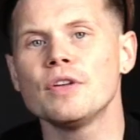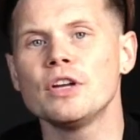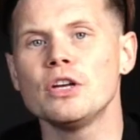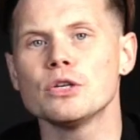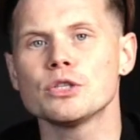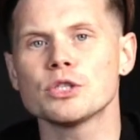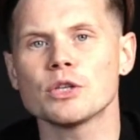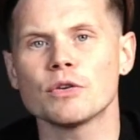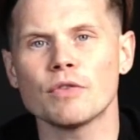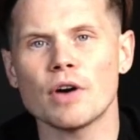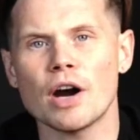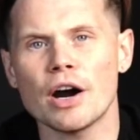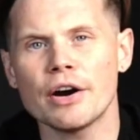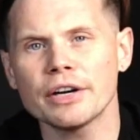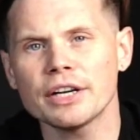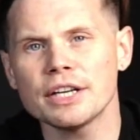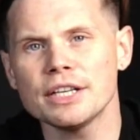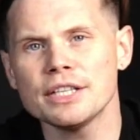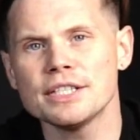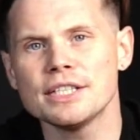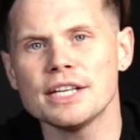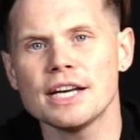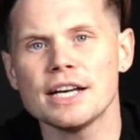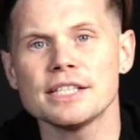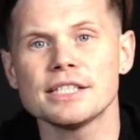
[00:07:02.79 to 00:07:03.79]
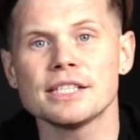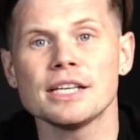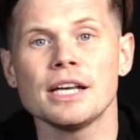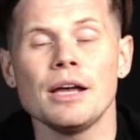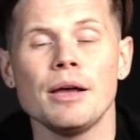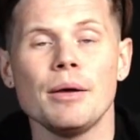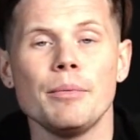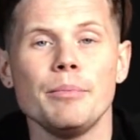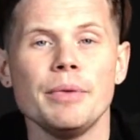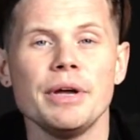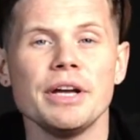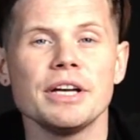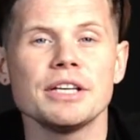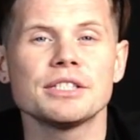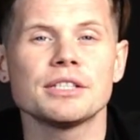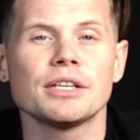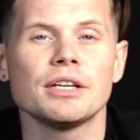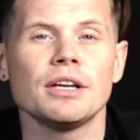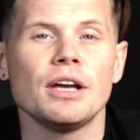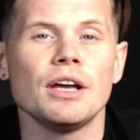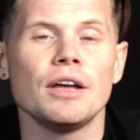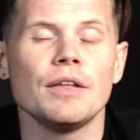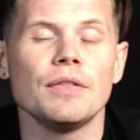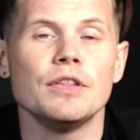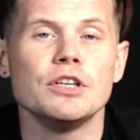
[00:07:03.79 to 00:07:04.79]
the use of Arkansas makes
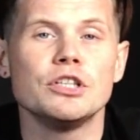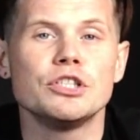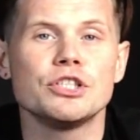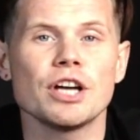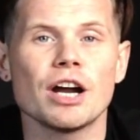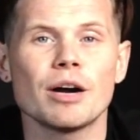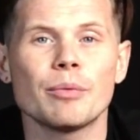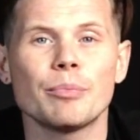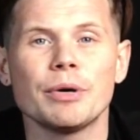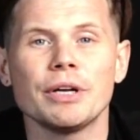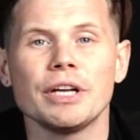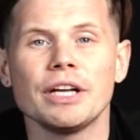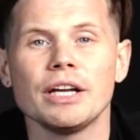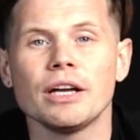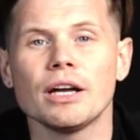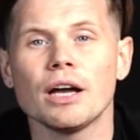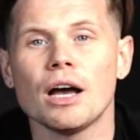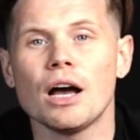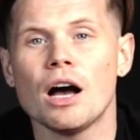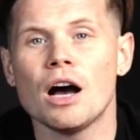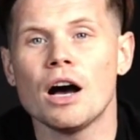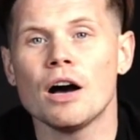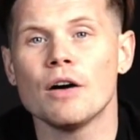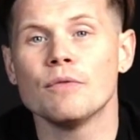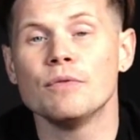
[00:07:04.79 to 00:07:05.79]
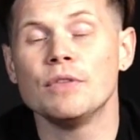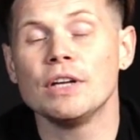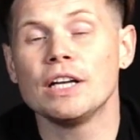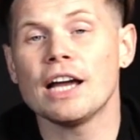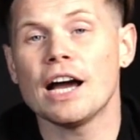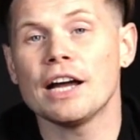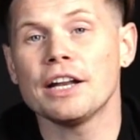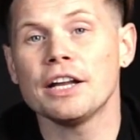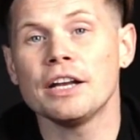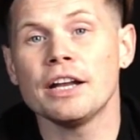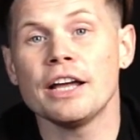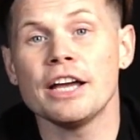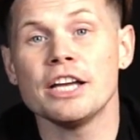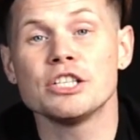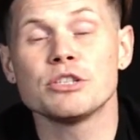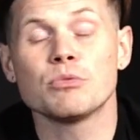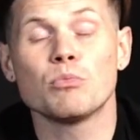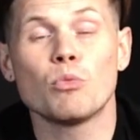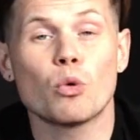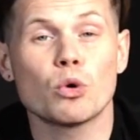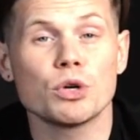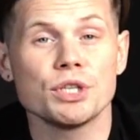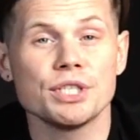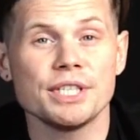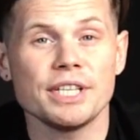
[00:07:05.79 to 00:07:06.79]
the sharpening of the cutting edge
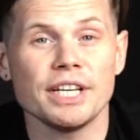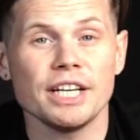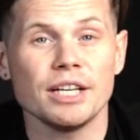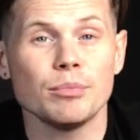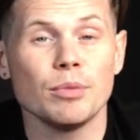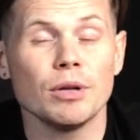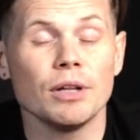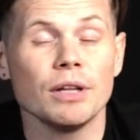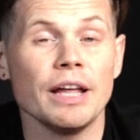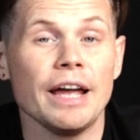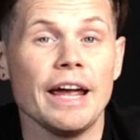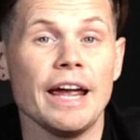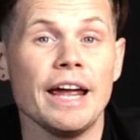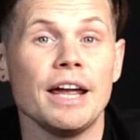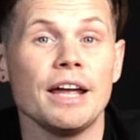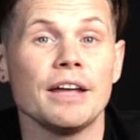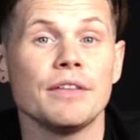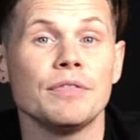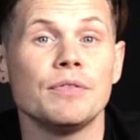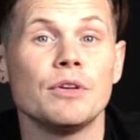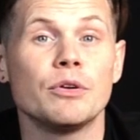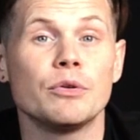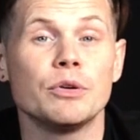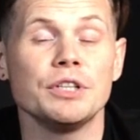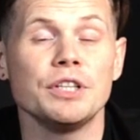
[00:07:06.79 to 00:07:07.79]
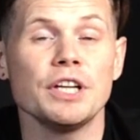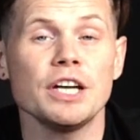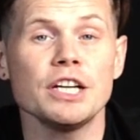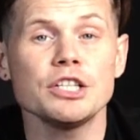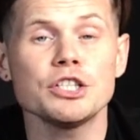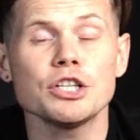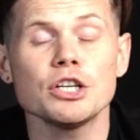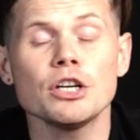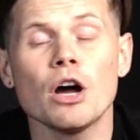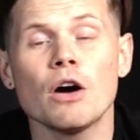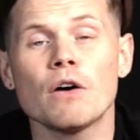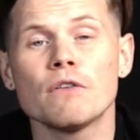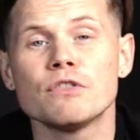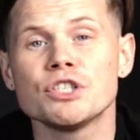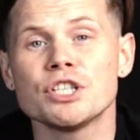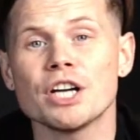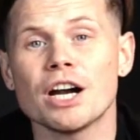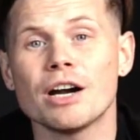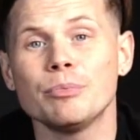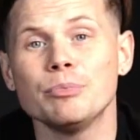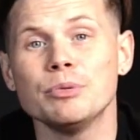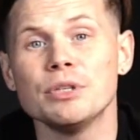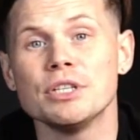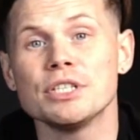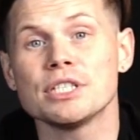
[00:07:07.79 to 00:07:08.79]
more stable and the retention of
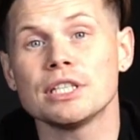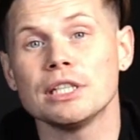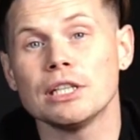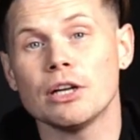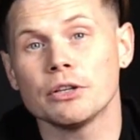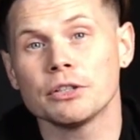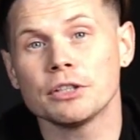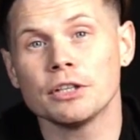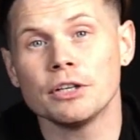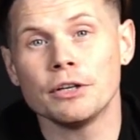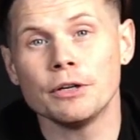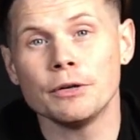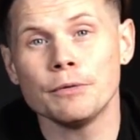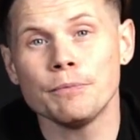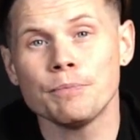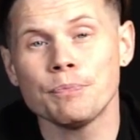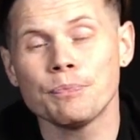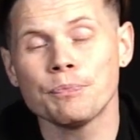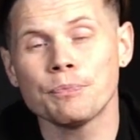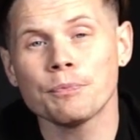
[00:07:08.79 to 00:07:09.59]
sharpness longer.